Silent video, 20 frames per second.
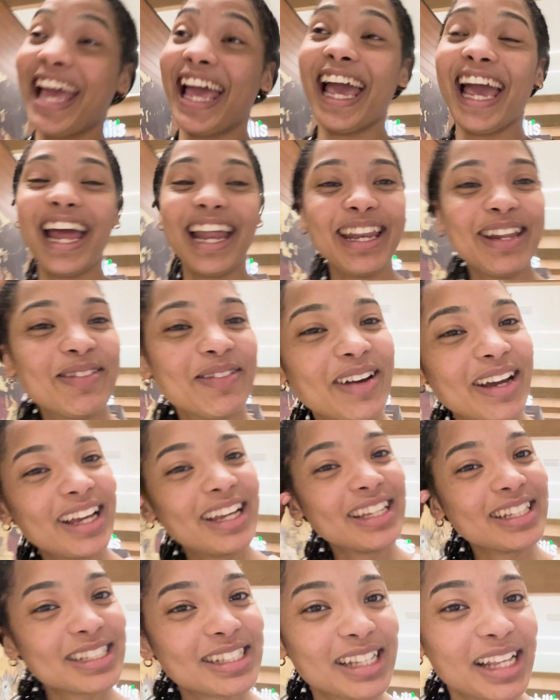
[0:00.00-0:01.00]

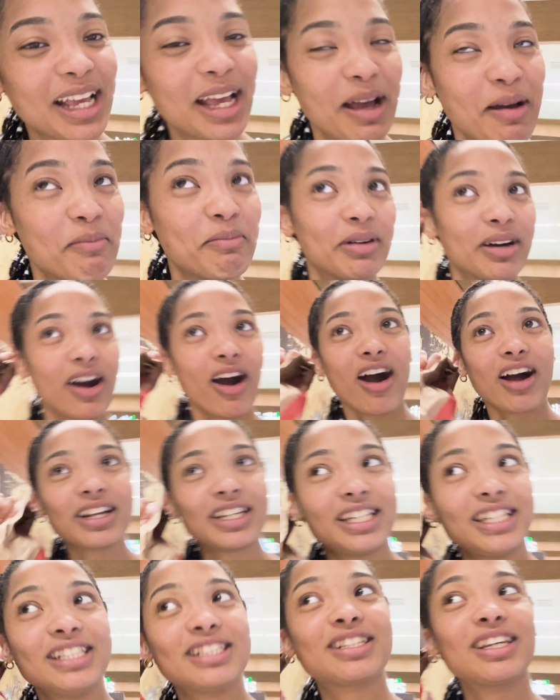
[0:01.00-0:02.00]
Anyways, but
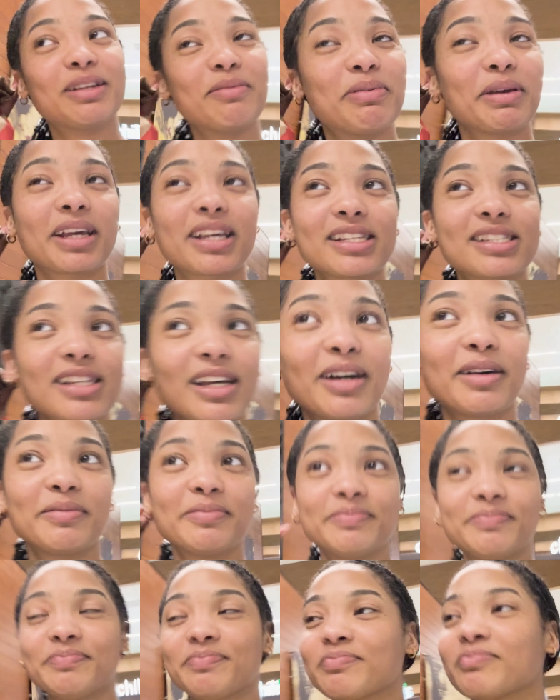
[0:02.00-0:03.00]
Auntie's gonna pick us up.
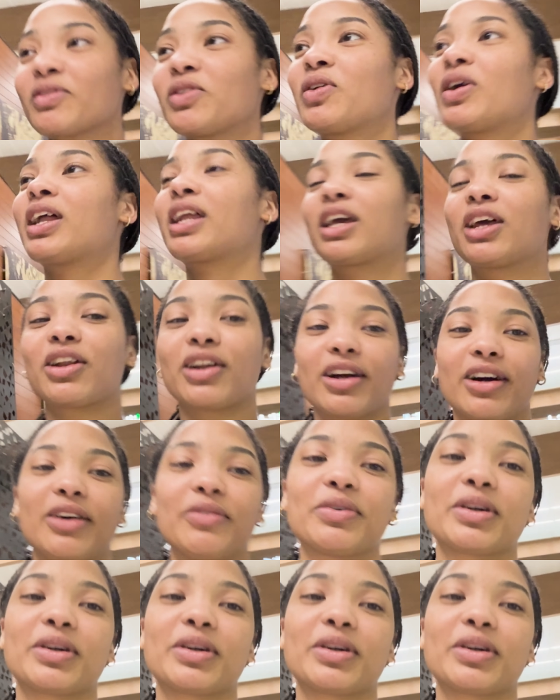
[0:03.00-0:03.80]
We gotta get our.